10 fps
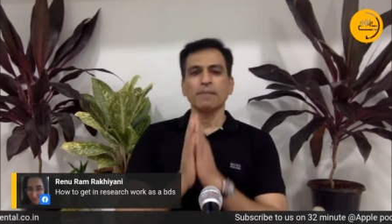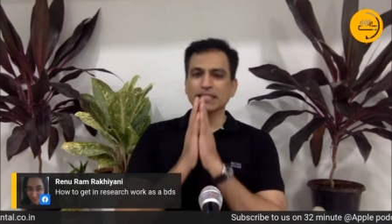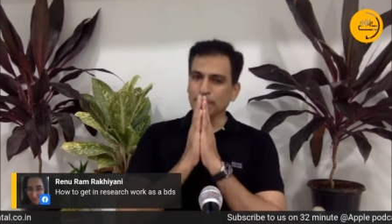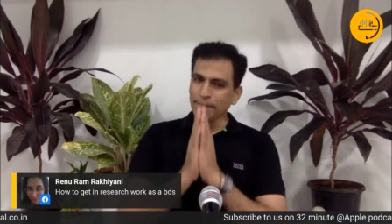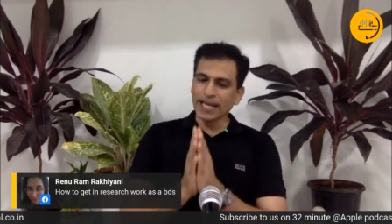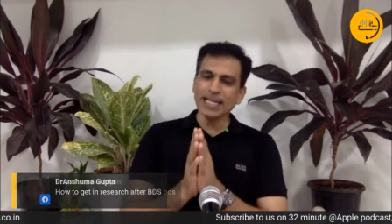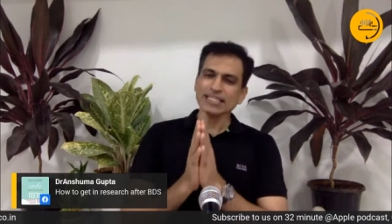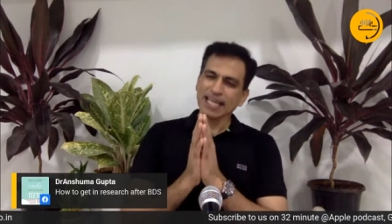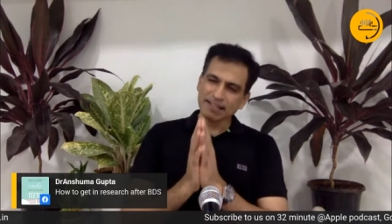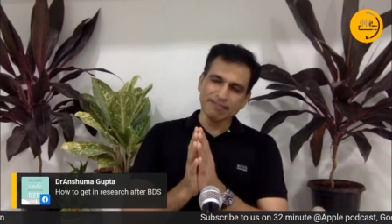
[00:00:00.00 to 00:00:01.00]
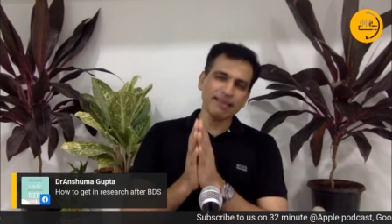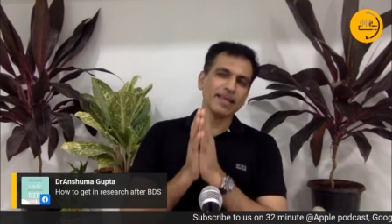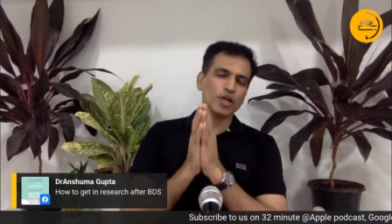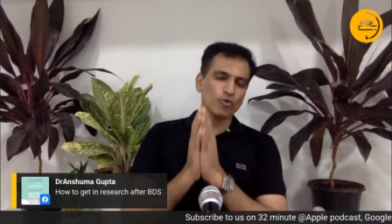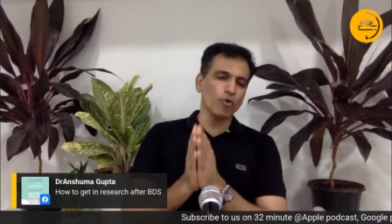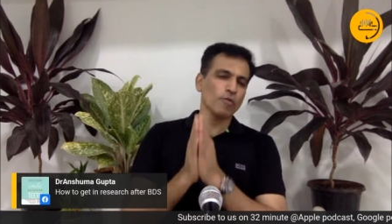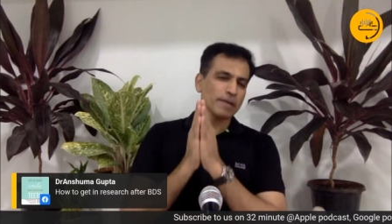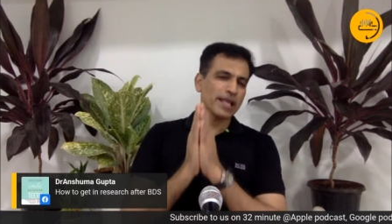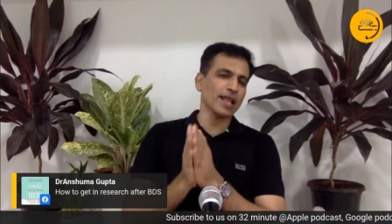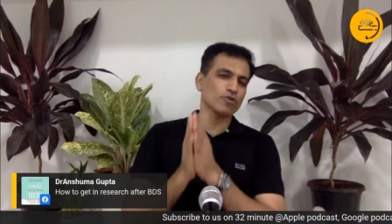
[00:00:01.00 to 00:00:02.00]
But as a BDS, I think you won't
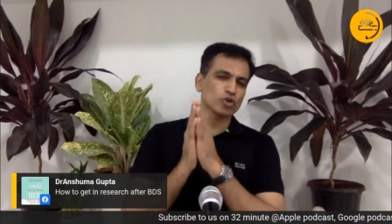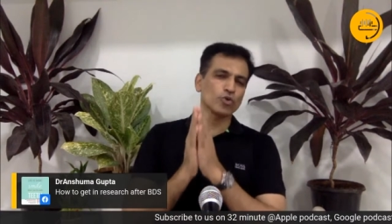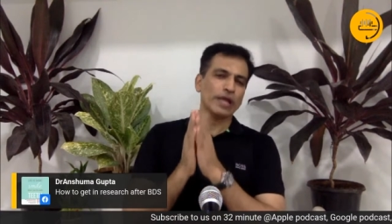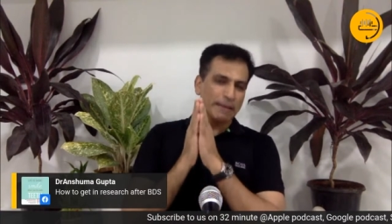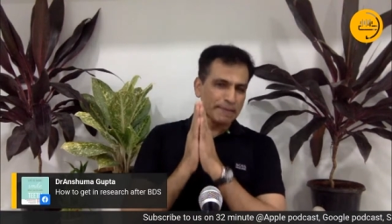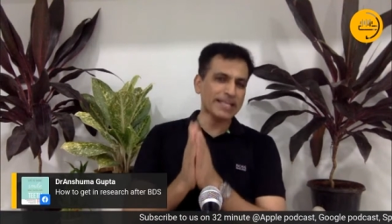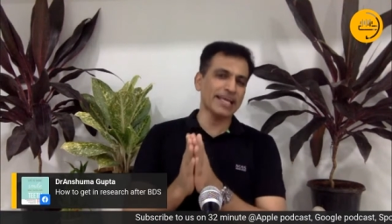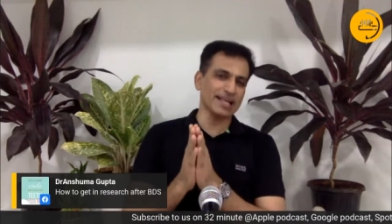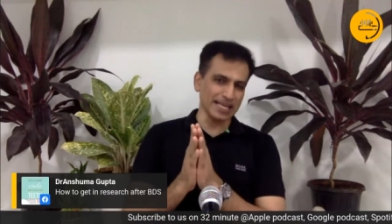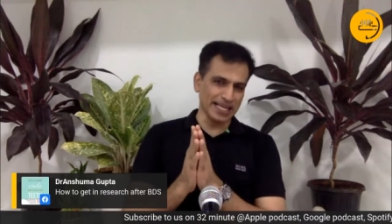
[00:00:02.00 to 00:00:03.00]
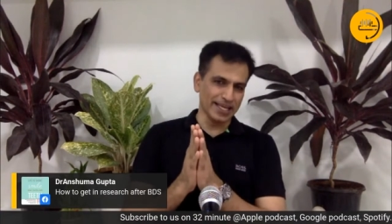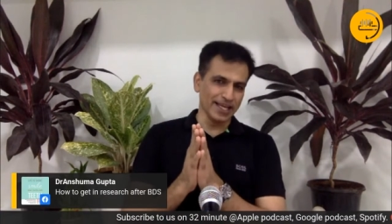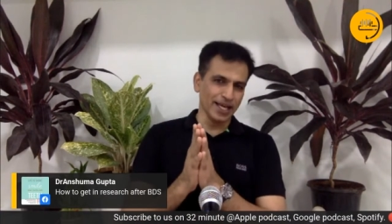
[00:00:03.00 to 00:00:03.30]
be allowed to do it immediately.